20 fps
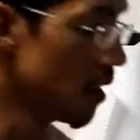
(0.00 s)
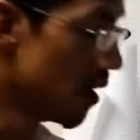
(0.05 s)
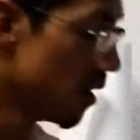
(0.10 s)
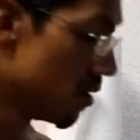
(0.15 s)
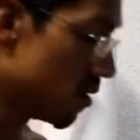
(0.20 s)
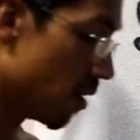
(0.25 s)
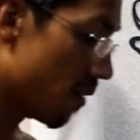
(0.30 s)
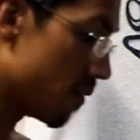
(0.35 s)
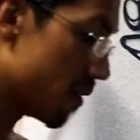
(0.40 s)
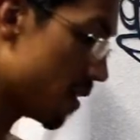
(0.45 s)

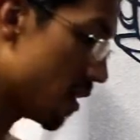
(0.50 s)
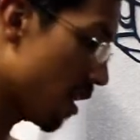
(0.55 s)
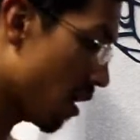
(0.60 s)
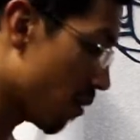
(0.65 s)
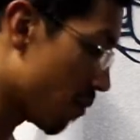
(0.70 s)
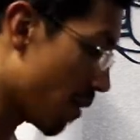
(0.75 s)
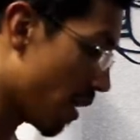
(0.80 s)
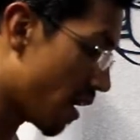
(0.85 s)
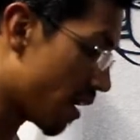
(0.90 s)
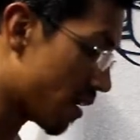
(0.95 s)
So if you think
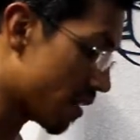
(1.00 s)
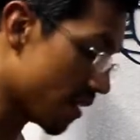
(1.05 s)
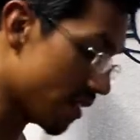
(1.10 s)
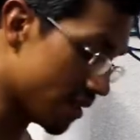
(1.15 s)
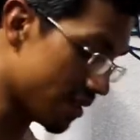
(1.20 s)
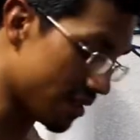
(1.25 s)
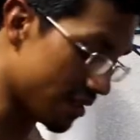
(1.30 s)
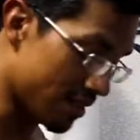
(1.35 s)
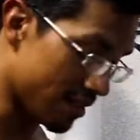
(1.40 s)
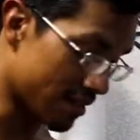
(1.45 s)
about it,
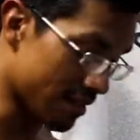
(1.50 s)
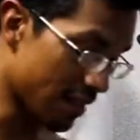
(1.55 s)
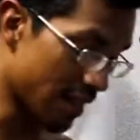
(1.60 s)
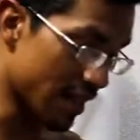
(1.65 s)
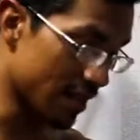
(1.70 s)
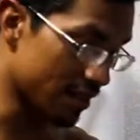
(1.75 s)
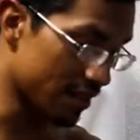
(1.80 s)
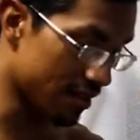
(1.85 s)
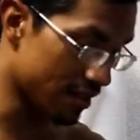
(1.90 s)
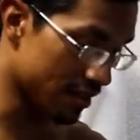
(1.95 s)
this is
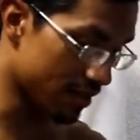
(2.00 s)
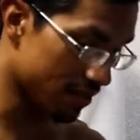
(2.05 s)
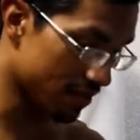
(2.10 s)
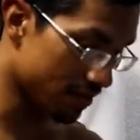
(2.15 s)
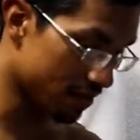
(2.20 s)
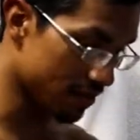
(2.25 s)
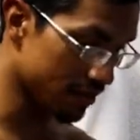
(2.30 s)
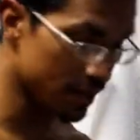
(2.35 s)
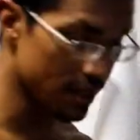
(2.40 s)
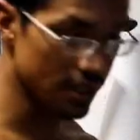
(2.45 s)
less,
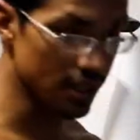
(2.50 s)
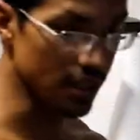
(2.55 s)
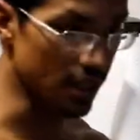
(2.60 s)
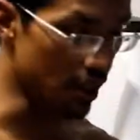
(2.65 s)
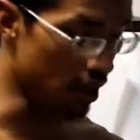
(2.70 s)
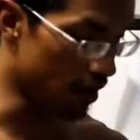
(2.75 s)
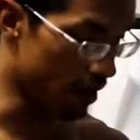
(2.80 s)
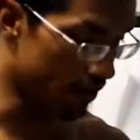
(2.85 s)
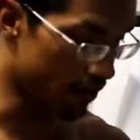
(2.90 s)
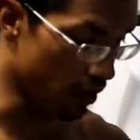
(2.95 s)
you
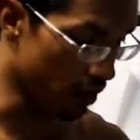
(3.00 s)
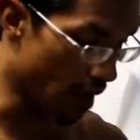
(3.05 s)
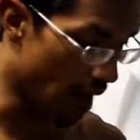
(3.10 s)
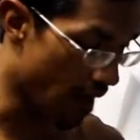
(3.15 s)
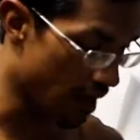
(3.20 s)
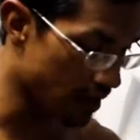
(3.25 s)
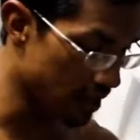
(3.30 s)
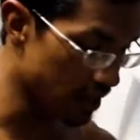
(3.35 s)
know, if you add